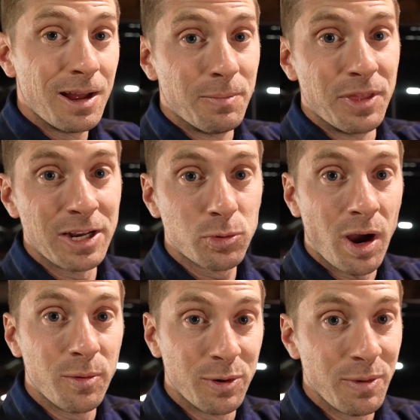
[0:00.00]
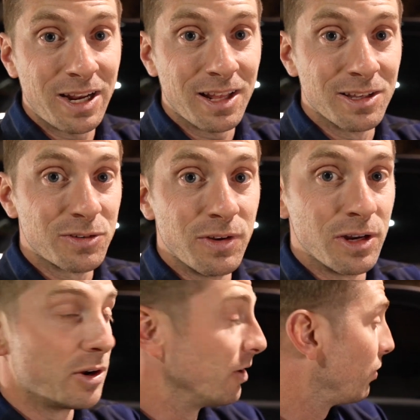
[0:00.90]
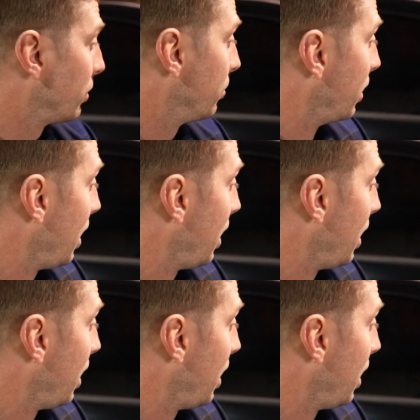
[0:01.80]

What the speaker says: But that's why we're making this video here for you.